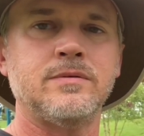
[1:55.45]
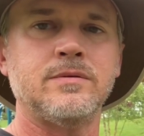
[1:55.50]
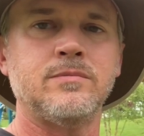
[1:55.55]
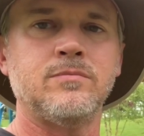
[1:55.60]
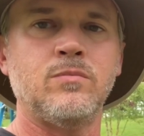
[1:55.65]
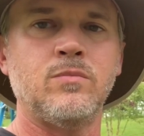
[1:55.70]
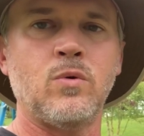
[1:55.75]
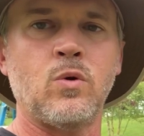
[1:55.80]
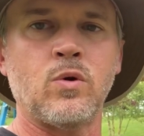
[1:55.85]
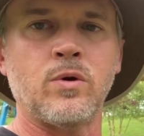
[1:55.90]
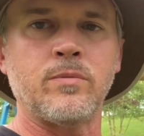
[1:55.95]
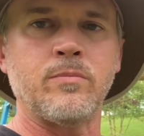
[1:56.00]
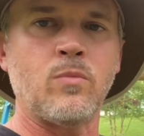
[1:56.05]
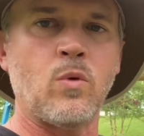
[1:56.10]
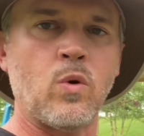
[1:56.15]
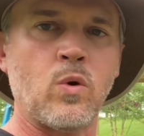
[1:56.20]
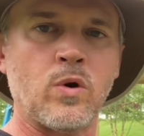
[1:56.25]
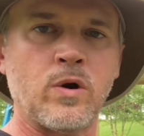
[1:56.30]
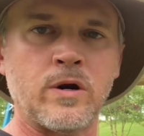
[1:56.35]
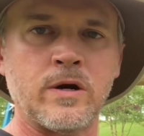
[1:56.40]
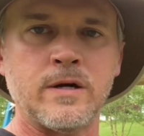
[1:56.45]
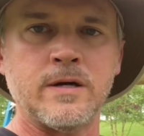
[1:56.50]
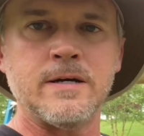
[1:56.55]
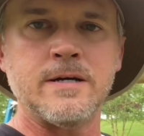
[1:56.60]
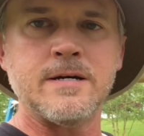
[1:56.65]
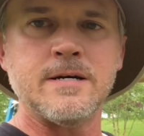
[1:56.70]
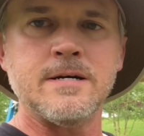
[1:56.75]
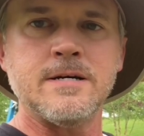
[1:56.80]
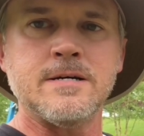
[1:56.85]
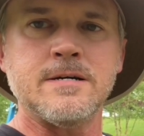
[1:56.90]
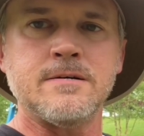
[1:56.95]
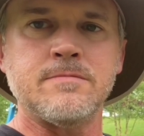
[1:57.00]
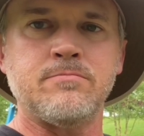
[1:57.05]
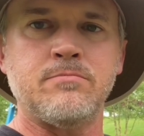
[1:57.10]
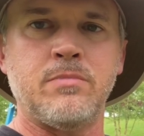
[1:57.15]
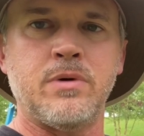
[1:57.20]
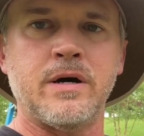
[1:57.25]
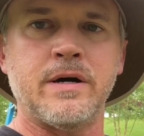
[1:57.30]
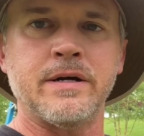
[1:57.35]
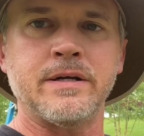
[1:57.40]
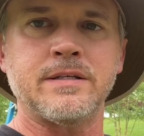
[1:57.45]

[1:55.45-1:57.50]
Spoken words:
more and more, but